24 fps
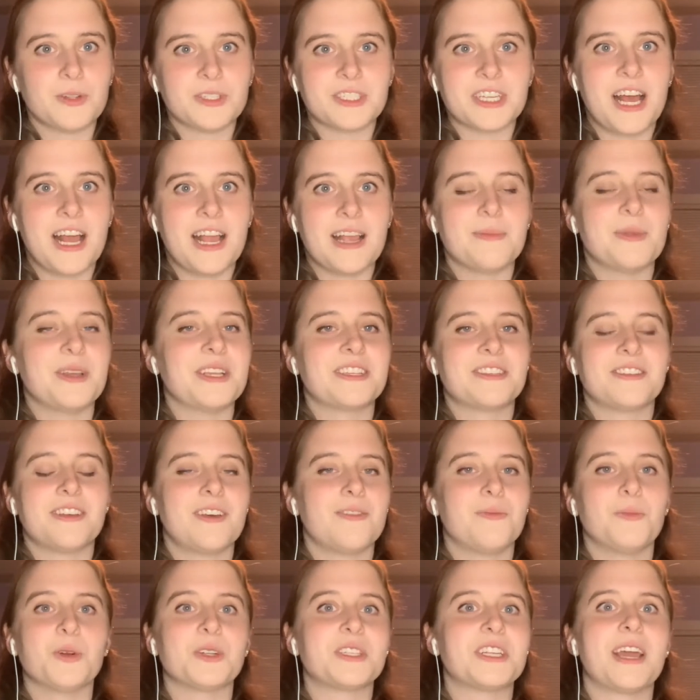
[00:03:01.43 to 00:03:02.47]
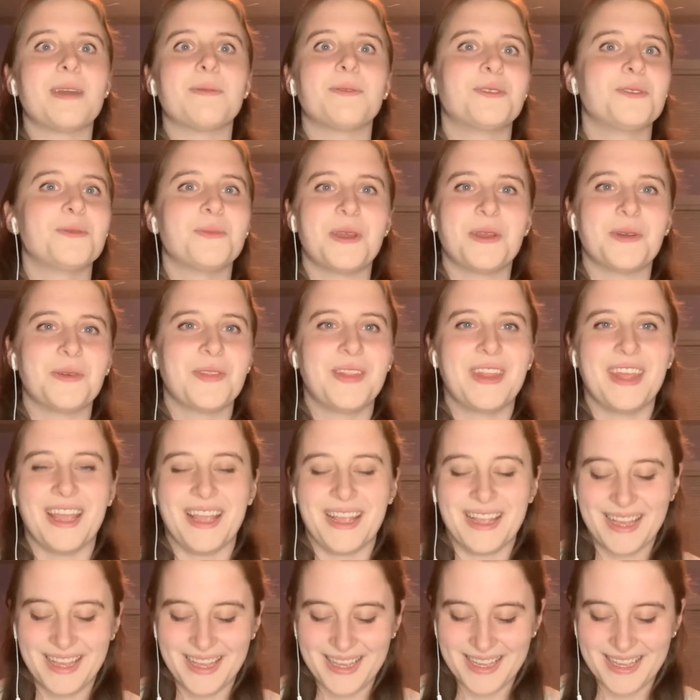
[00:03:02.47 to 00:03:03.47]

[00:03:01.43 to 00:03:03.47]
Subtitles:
time, I still have more time to do my own thing.